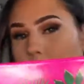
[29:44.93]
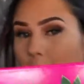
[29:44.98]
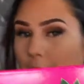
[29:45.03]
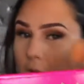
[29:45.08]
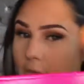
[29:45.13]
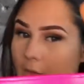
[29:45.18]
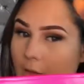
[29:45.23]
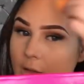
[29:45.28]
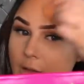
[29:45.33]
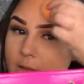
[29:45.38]

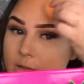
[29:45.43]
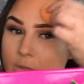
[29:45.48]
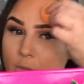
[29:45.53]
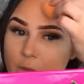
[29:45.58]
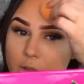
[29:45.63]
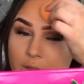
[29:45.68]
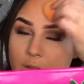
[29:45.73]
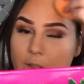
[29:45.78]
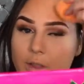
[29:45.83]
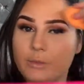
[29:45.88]
And that is
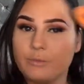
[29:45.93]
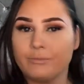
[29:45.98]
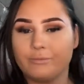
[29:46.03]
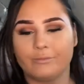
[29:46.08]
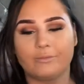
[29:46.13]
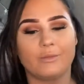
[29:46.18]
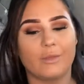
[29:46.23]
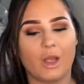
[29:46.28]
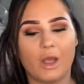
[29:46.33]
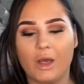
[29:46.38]
what I do.
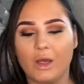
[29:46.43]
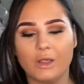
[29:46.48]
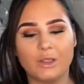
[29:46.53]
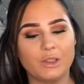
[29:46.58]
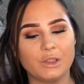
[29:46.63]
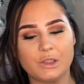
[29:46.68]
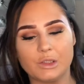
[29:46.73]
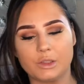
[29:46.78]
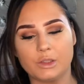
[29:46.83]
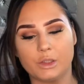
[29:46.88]
I
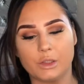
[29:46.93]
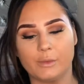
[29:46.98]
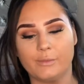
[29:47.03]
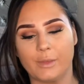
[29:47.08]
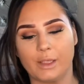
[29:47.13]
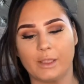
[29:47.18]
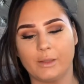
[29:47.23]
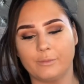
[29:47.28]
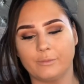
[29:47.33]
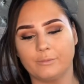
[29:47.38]
just do
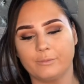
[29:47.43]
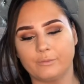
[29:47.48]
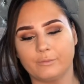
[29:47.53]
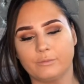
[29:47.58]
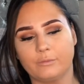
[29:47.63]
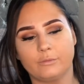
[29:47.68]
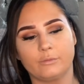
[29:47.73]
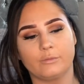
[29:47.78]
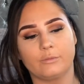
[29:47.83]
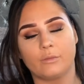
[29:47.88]
me.
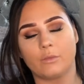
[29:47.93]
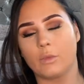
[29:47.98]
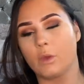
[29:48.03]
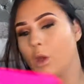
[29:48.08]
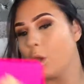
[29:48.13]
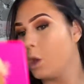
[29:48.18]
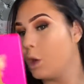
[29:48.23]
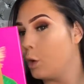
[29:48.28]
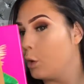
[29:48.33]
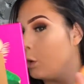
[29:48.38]

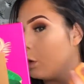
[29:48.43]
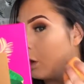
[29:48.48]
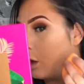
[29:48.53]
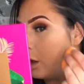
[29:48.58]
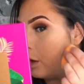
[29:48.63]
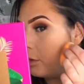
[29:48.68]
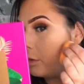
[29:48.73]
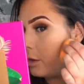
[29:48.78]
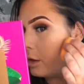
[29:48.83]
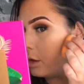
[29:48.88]

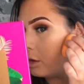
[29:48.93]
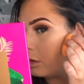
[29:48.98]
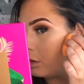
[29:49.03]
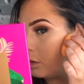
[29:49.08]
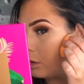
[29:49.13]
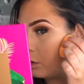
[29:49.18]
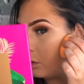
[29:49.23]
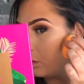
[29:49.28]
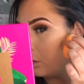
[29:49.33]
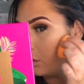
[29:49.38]
And
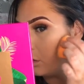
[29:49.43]
then